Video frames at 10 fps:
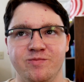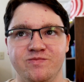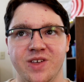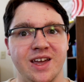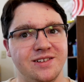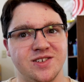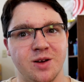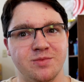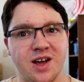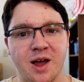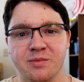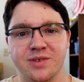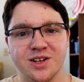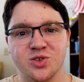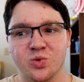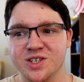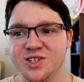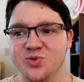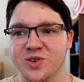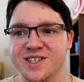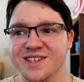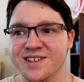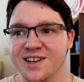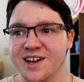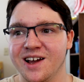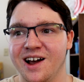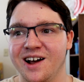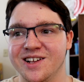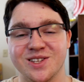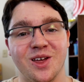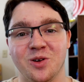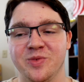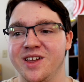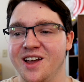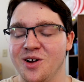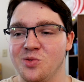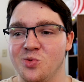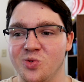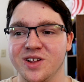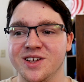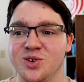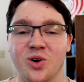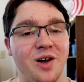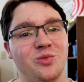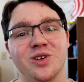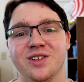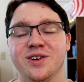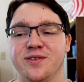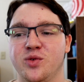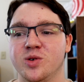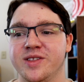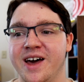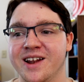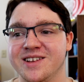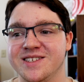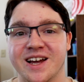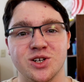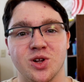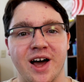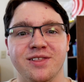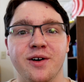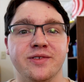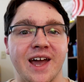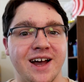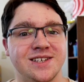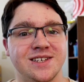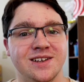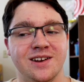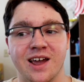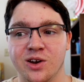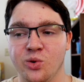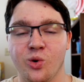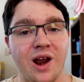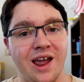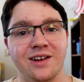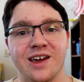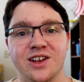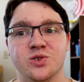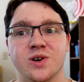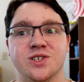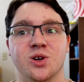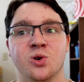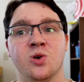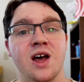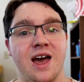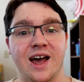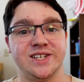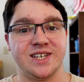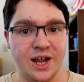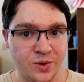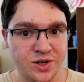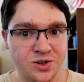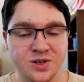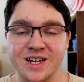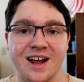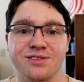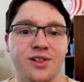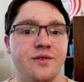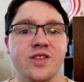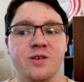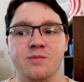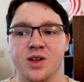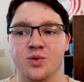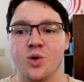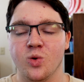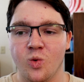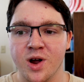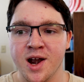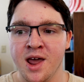in sometime in 2020. So that'll be really cool. I'm really looking forward to that because I love Cassian Andor and K2SO as characters. Like, I loved them in Rogue One,